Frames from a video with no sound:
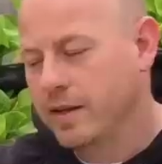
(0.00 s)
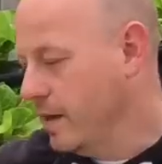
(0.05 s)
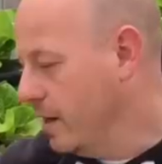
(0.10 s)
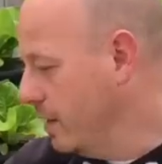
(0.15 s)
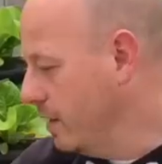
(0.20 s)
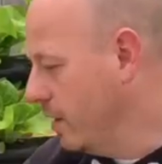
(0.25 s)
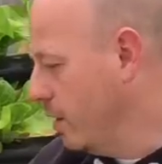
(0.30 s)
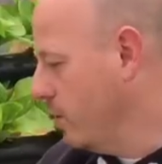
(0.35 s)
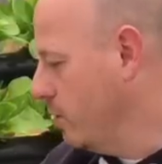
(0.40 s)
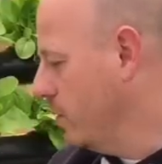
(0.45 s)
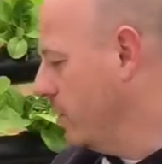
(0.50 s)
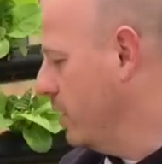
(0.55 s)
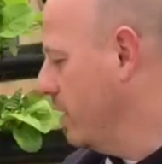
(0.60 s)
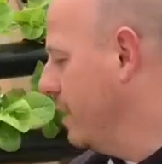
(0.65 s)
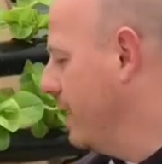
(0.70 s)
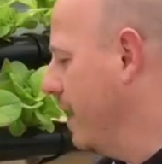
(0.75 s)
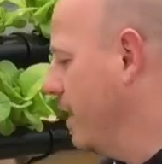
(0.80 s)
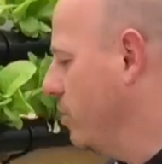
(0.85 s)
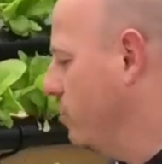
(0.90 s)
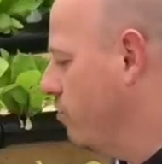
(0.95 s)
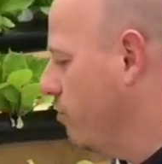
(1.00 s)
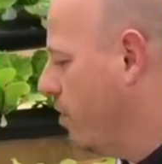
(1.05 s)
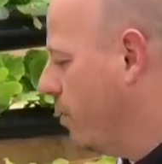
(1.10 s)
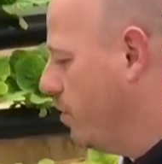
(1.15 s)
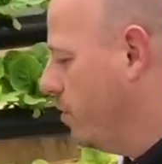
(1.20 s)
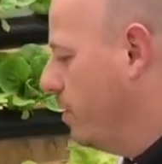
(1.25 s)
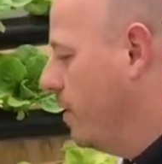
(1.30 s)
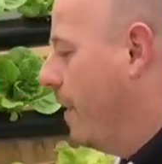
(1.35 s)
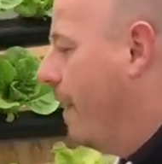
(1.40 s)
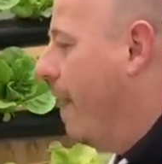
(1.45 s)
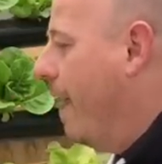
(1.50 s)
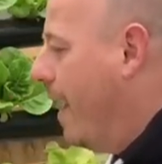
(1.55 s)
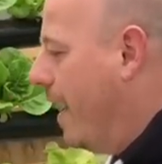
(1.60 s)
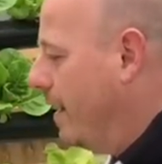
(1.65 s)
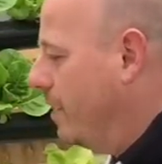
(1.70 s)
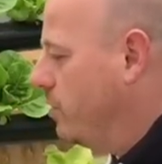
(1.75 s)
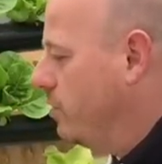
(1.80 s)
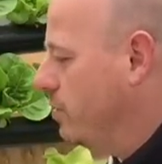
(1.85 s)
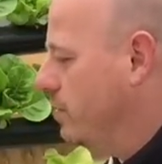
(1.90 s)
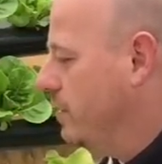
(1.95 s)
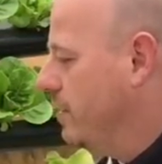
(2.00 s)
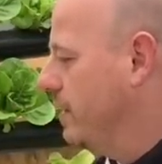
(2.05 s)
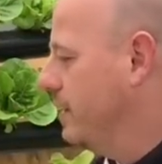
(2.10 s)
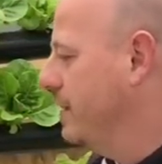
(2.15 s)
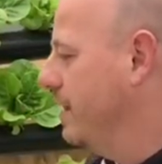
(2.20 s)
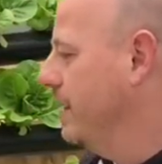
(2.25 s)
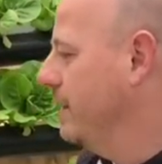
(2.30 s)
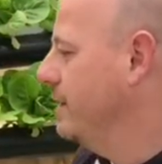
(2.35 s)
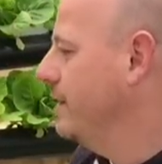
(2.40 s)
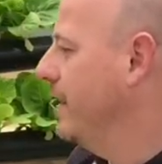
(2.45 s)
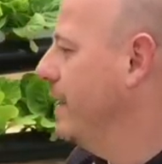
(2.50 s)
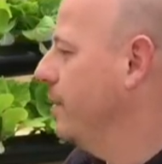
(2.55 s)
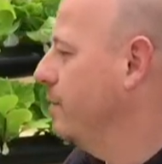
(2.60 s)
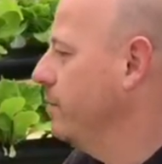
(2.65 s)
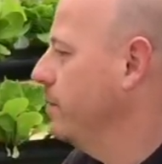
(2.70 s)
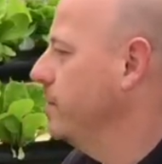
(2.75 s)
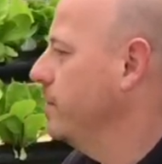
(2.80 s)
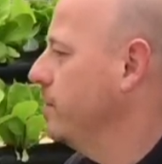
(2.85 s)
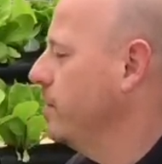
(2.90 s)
and it goes to the next row, and it just zigzags down.